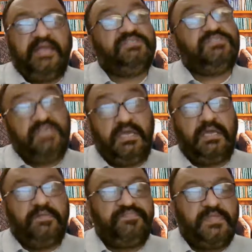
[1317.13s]
and
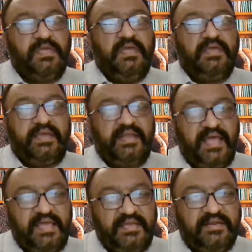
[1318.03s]
say,
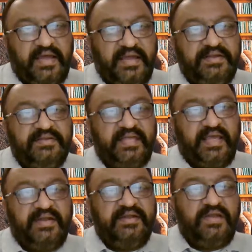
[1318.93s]
can I write
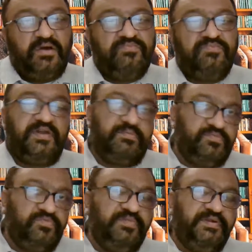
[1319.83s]
that down for a
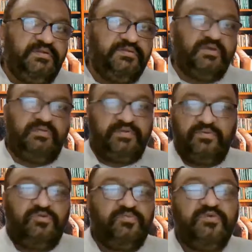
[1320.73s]
moment? You have a
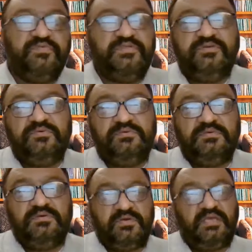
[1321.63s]
notebook with you,
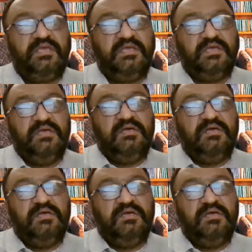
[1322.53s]
okay?